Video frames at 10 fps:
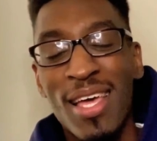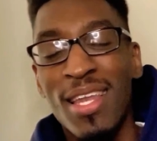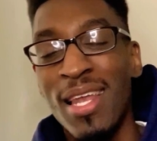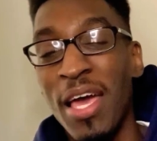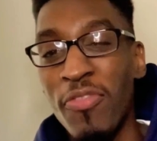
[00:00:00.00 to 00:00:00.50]

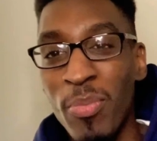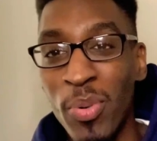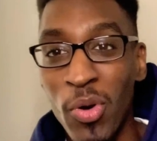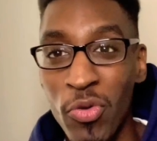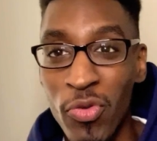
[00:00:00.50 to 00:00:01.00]
Life and
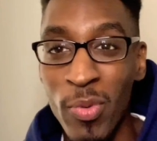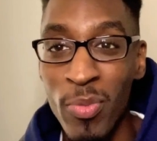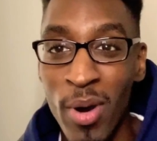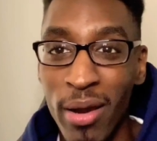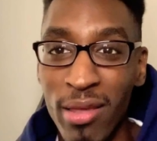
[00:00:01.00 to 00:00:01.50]
poetry with
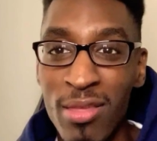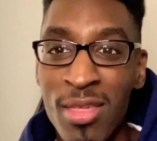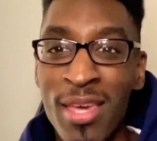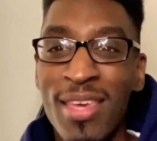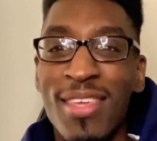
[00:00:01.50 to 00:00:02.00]
Marcus
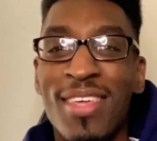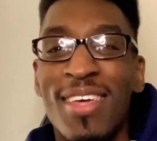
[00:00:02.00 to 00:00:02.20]
T.